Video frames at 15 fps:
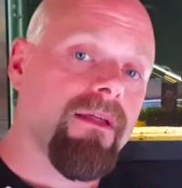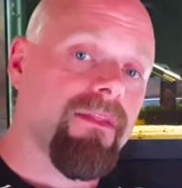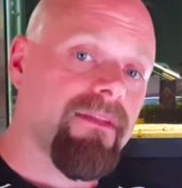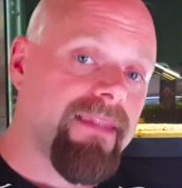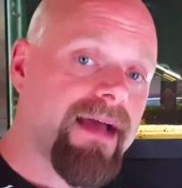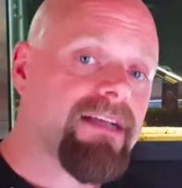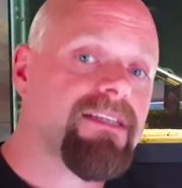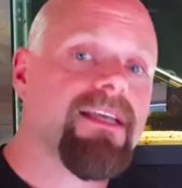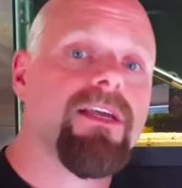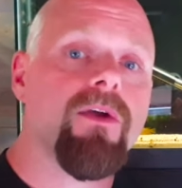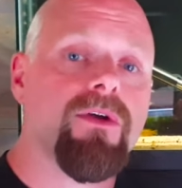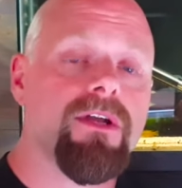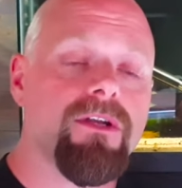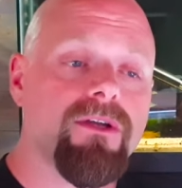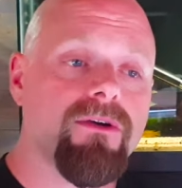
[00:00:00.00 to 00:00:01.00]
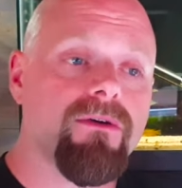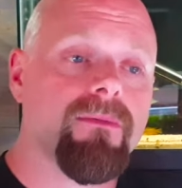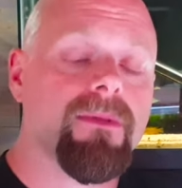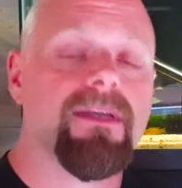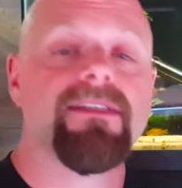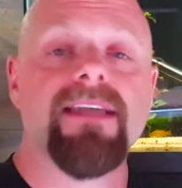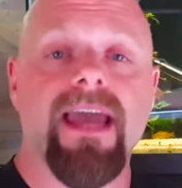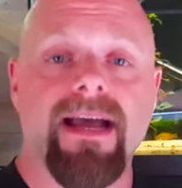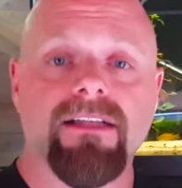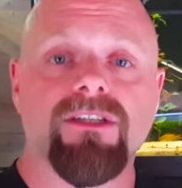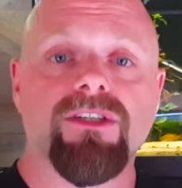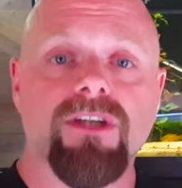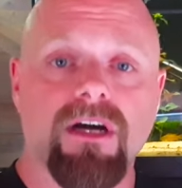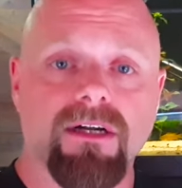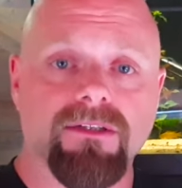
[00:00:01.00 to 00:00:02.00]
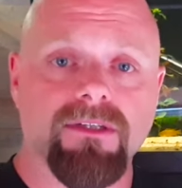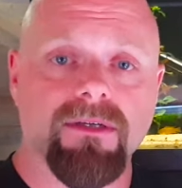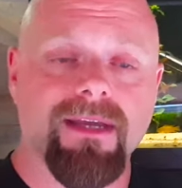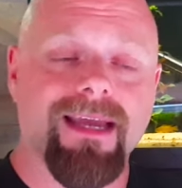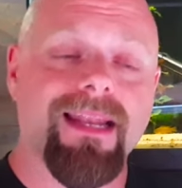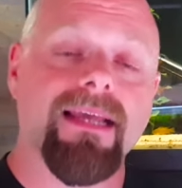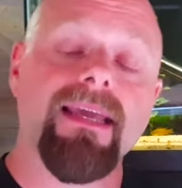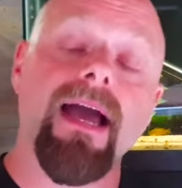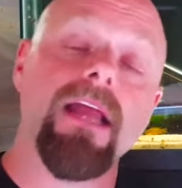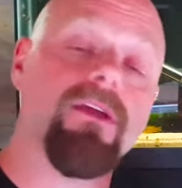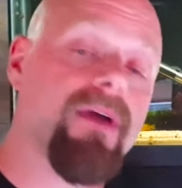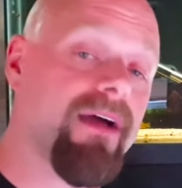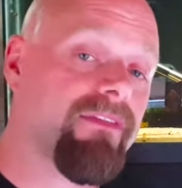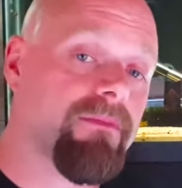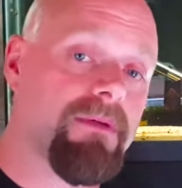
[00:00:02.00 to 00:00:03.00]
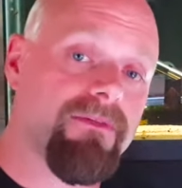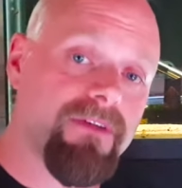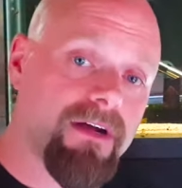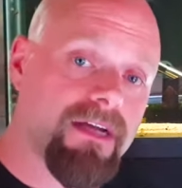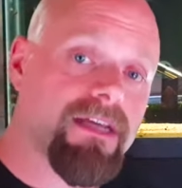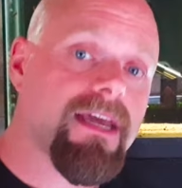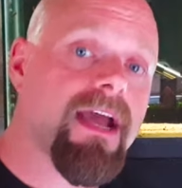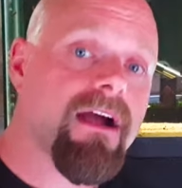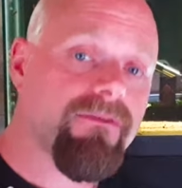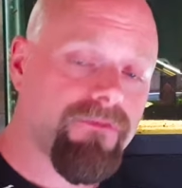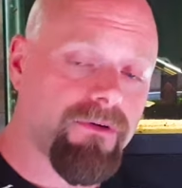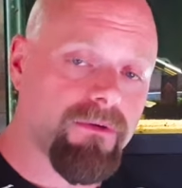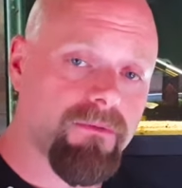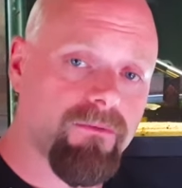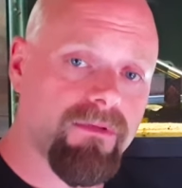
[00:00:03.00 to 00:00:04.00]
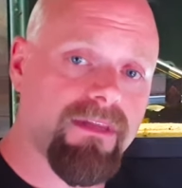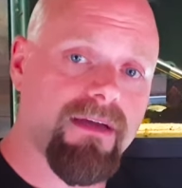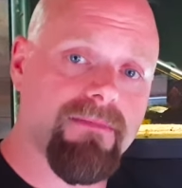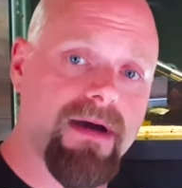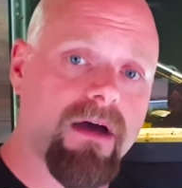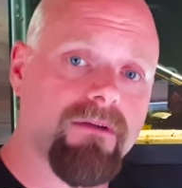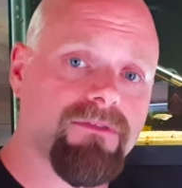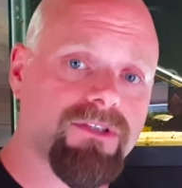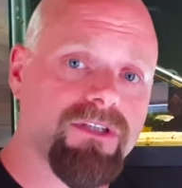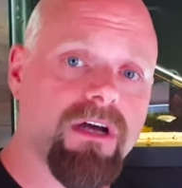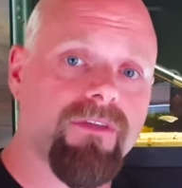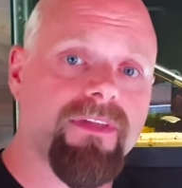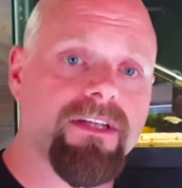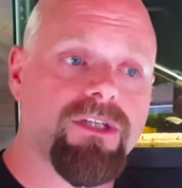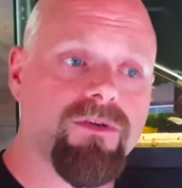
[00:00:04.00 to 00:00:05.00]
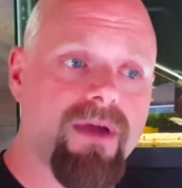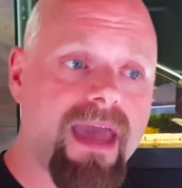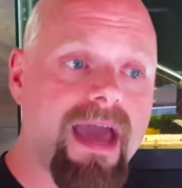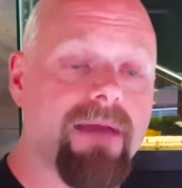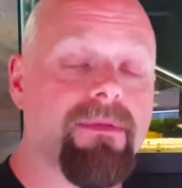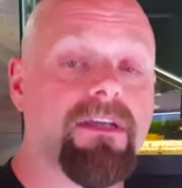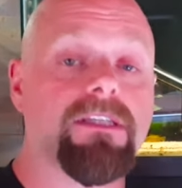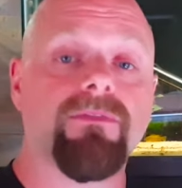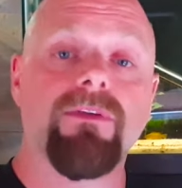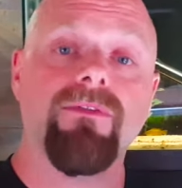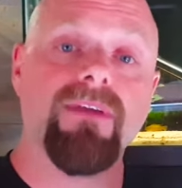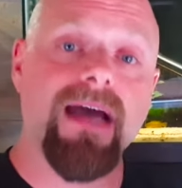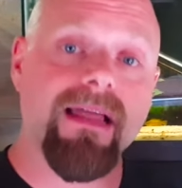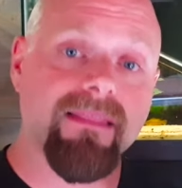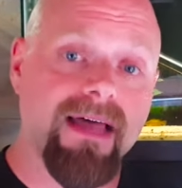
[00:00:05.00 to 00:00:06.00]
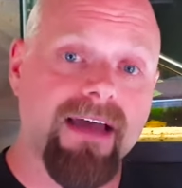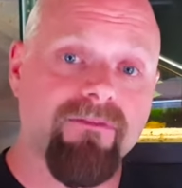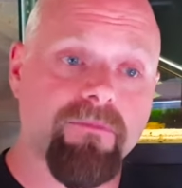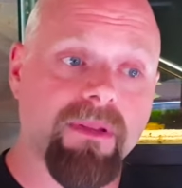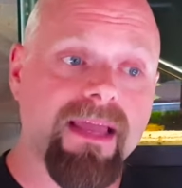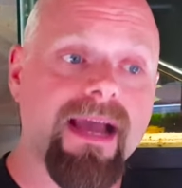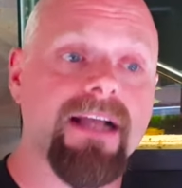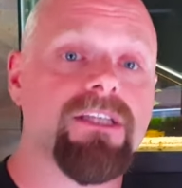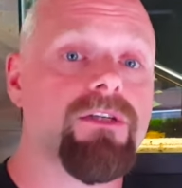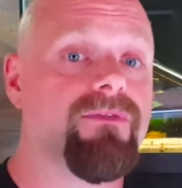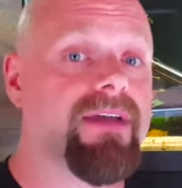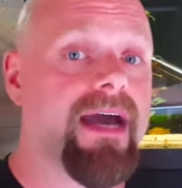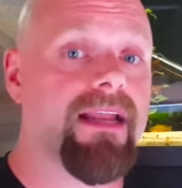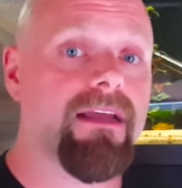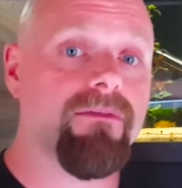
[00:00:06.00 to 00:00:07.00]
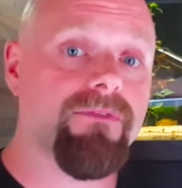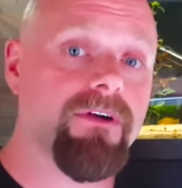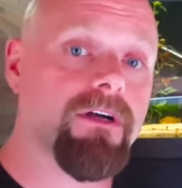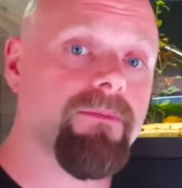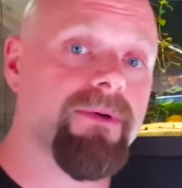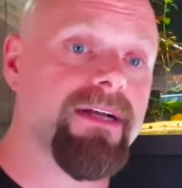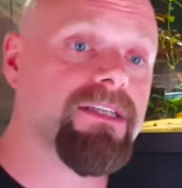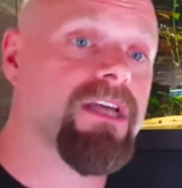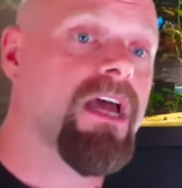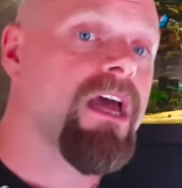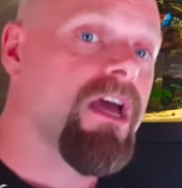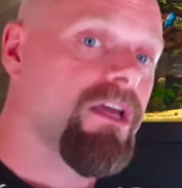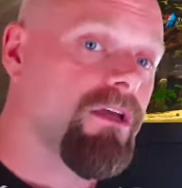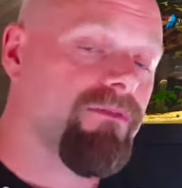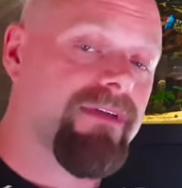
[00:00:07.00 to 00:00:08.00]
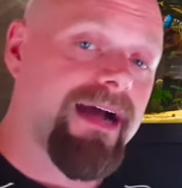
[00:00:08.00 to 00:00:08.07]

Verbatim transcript: Next thing you can do is add salt. And again, you have to be very careful with the amount of salt that you add because if you've got live plants, you've got invertebrates, you've